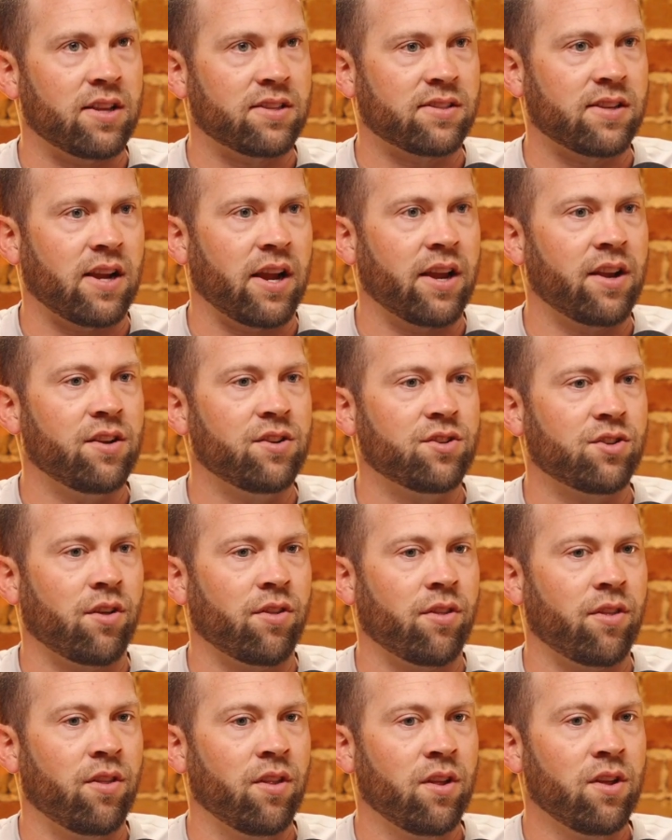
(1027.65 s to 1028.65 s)
of signage
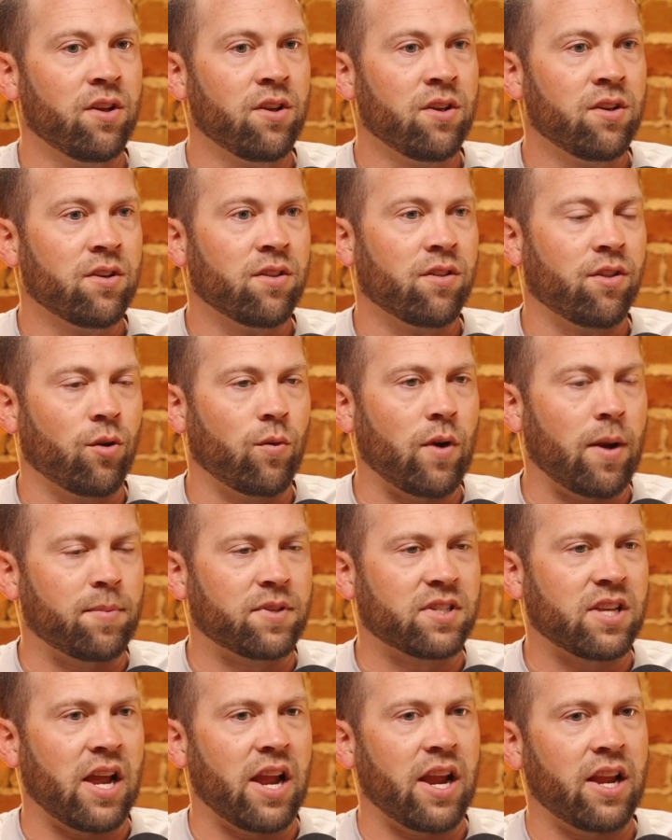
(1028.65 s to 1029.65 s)
on their
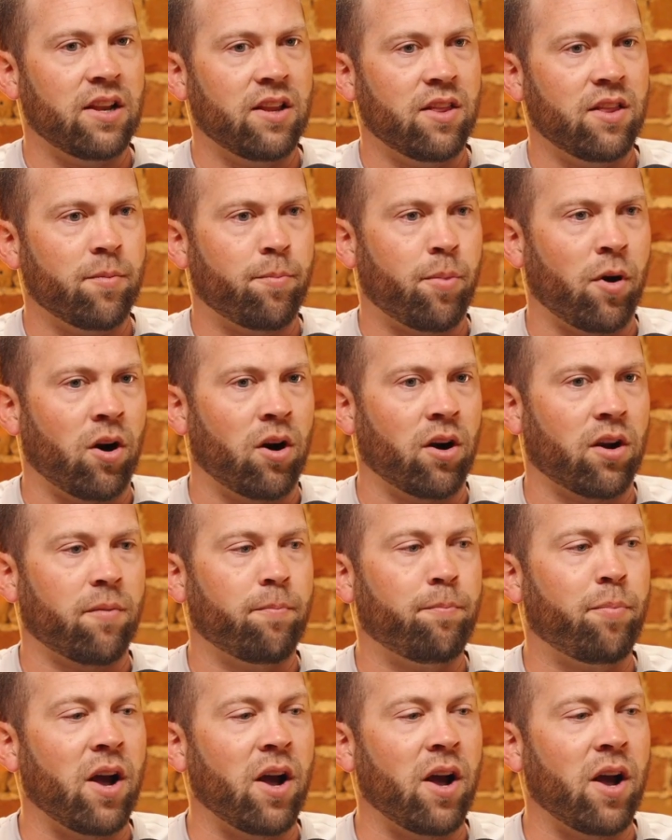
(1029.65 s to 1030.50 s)
website and in the park.